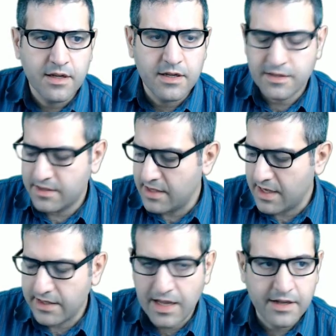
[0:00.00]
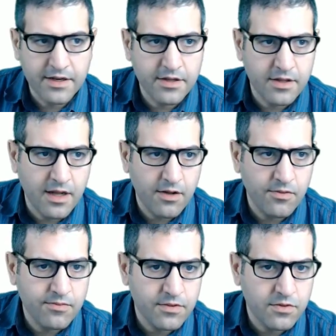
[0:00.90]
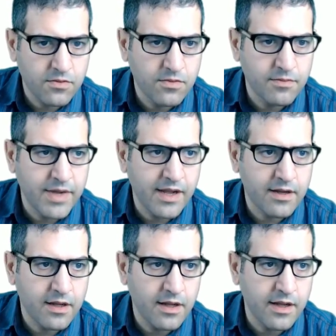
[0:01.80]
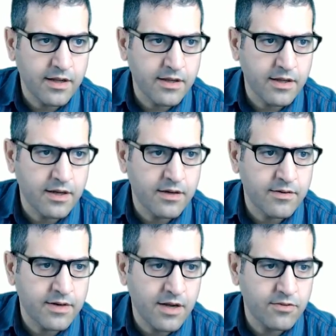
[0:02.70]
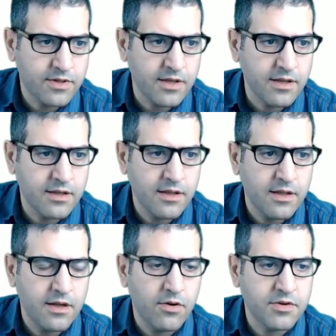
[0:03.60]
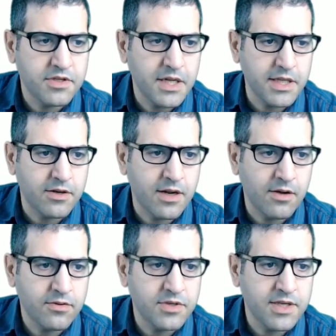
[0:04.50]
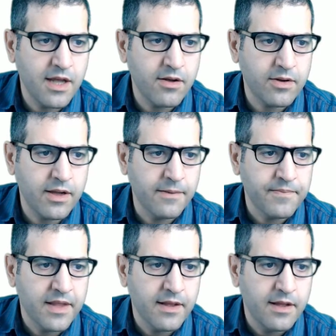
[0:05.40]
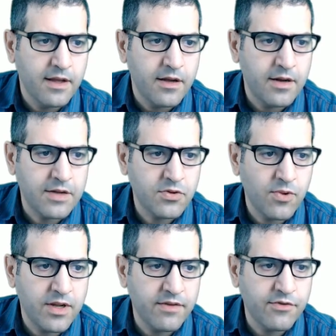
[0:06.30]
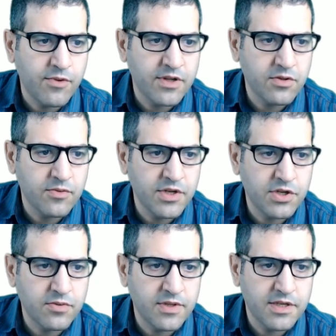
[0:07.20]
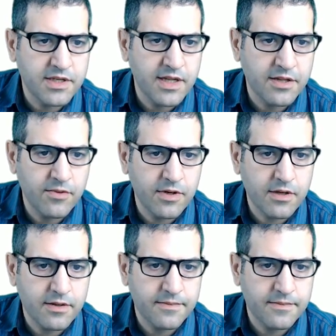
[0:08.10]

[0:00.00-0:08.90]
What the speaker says: is that I need now to make a routing or static route to say, okay, router 1, if you want to reach to this network,